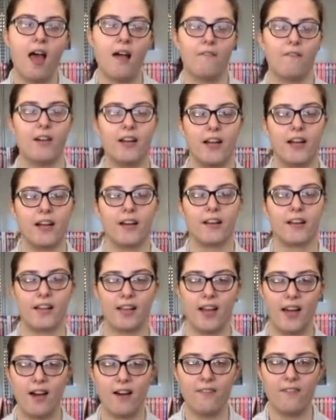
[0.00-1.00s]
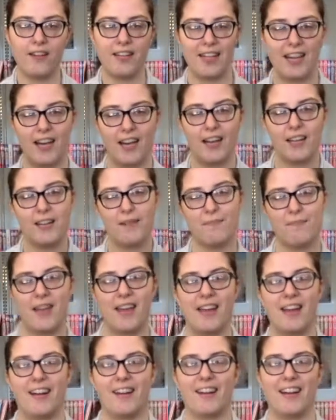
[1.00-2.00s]
We're going on a
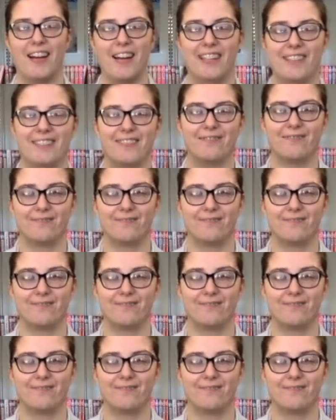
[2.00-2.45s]
bear hunt.